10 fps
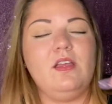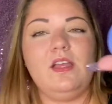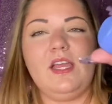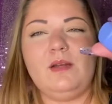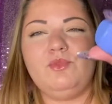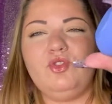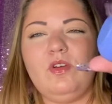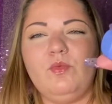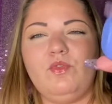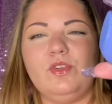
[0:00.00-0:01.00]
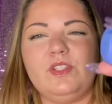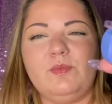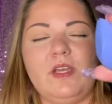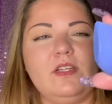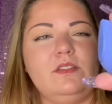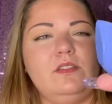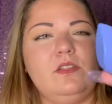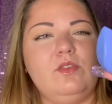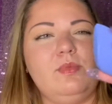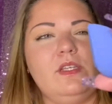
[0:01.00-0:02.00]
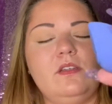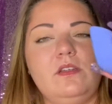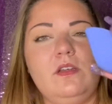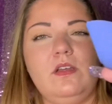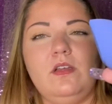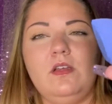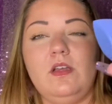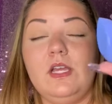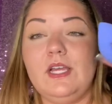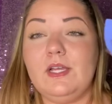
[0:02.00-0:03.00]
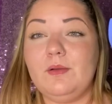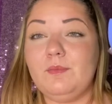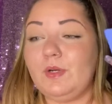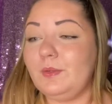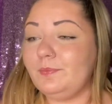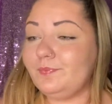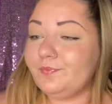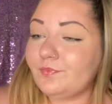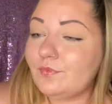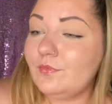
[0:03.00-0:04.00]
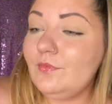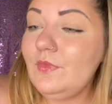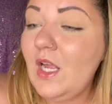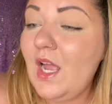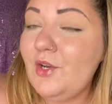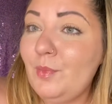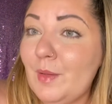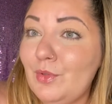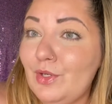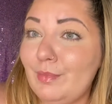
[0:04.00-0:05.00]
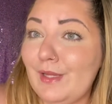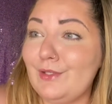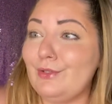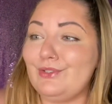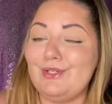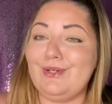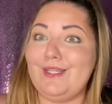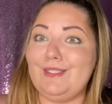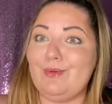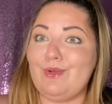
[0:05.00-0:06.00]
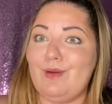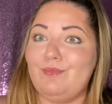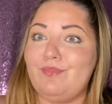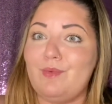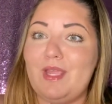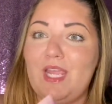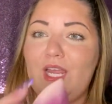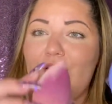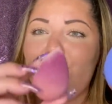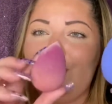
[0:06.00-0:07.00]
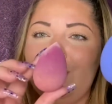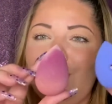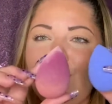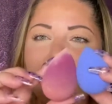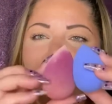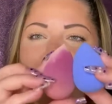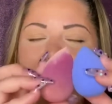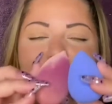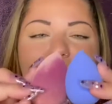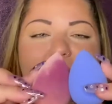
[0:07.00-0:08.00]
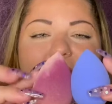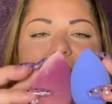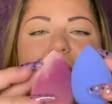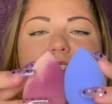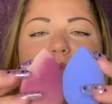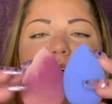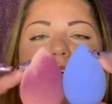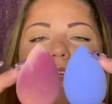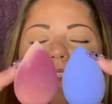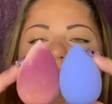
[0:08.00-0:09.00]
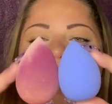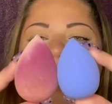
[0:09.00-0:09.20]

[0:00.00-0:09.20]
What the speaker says: And I'm sure it will expand a little bit. But I know my beauty blender is dirty. Don't come for me. Size wise,